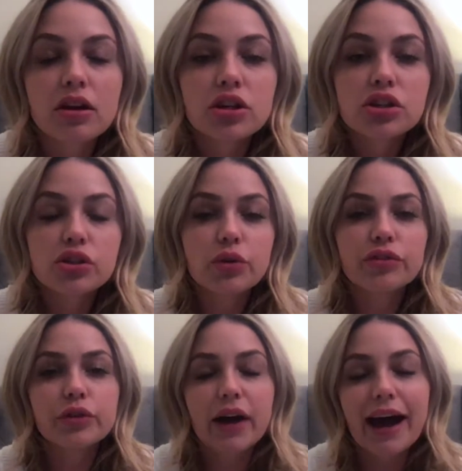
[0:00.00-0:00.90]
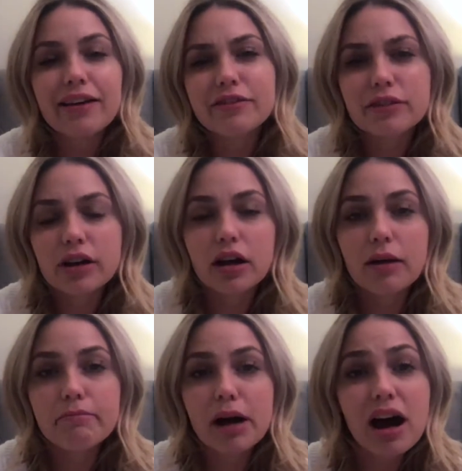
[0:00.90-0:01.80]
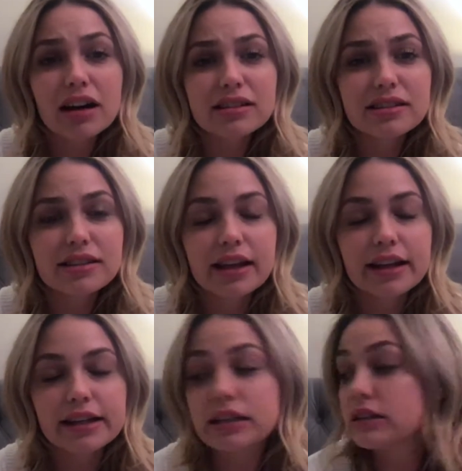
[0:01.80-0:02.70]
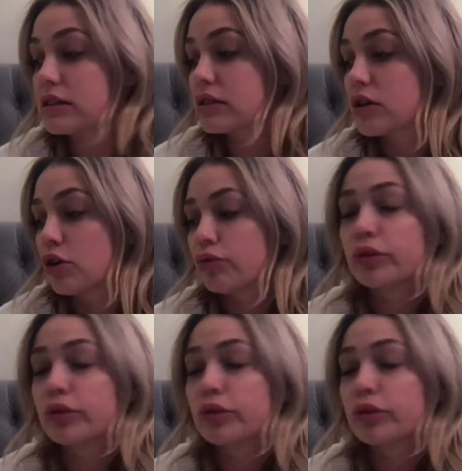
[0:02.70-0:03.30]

So if you have a box that is